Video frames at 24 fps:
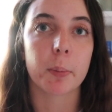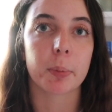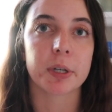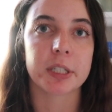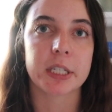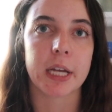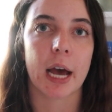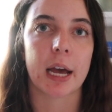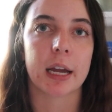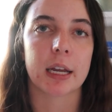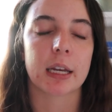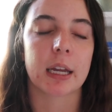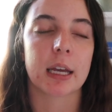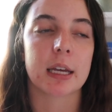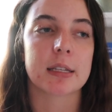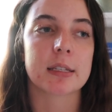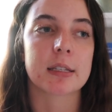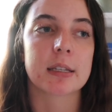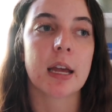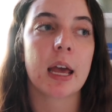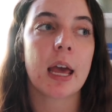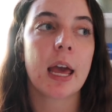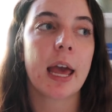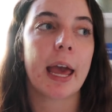
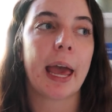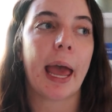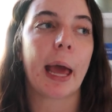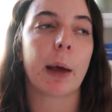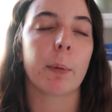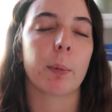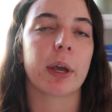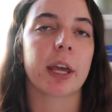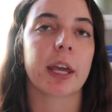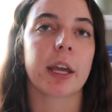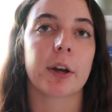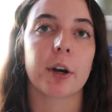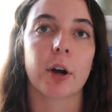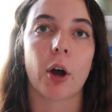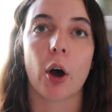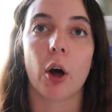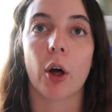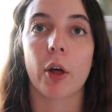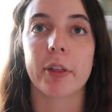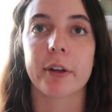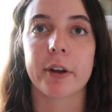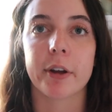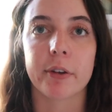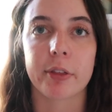protagonist, and we hear
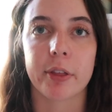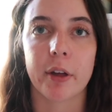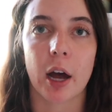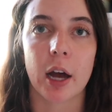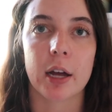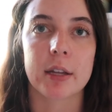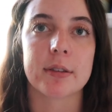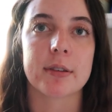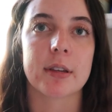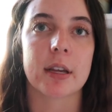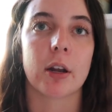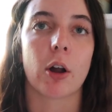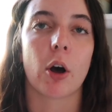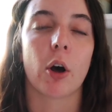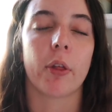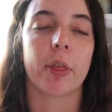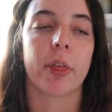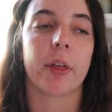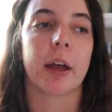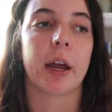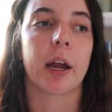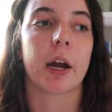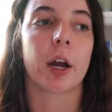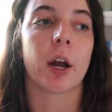all their thoughts and all
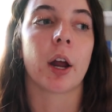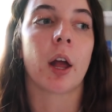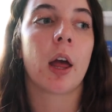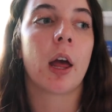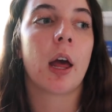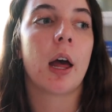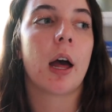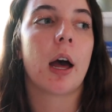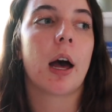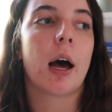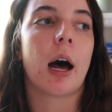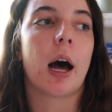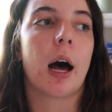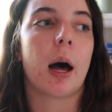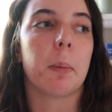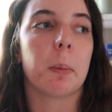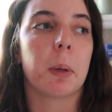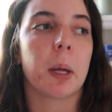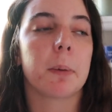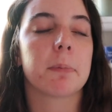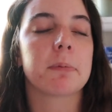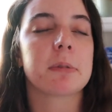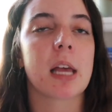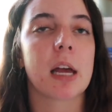their
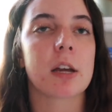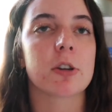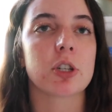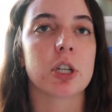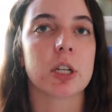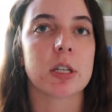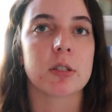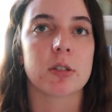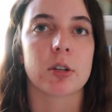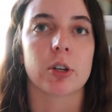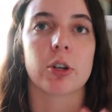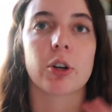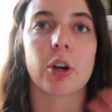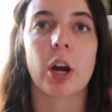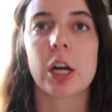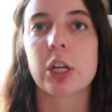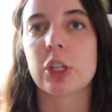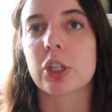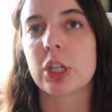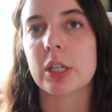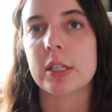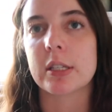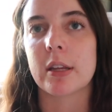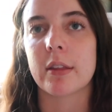obsessions or
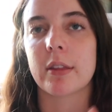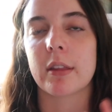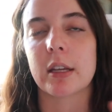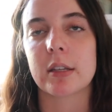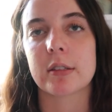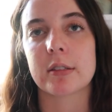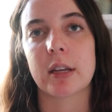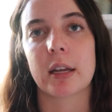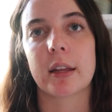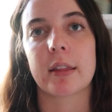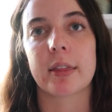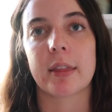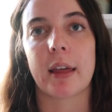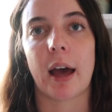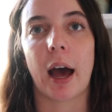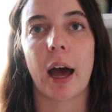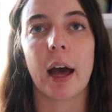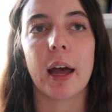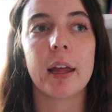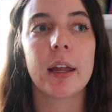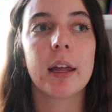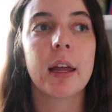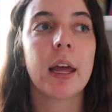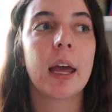crushes and things like
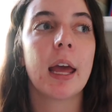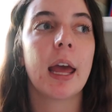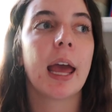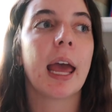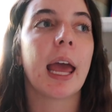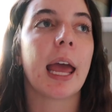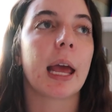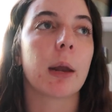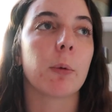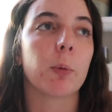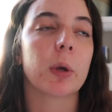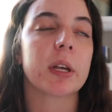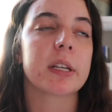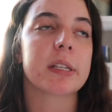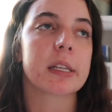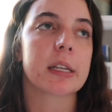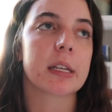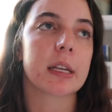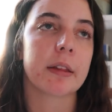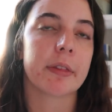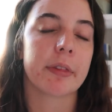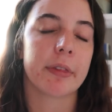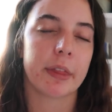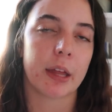that, and we
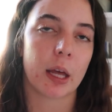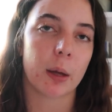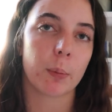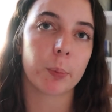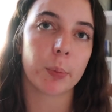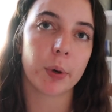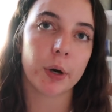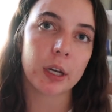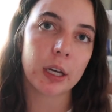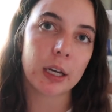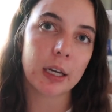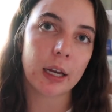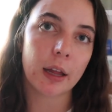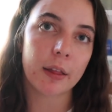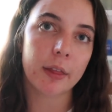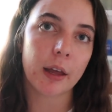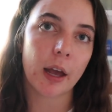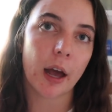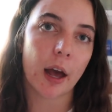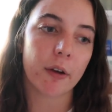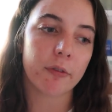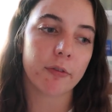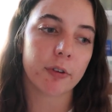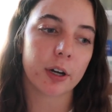see them putting in
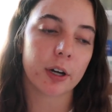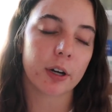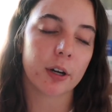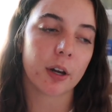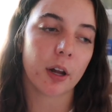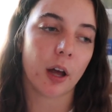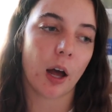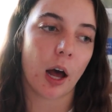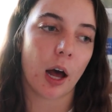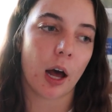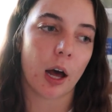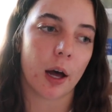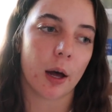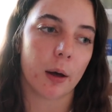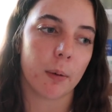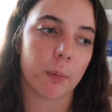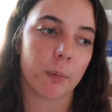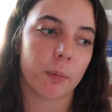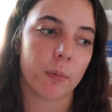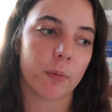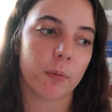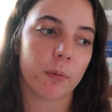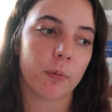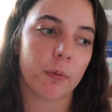the effort
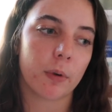in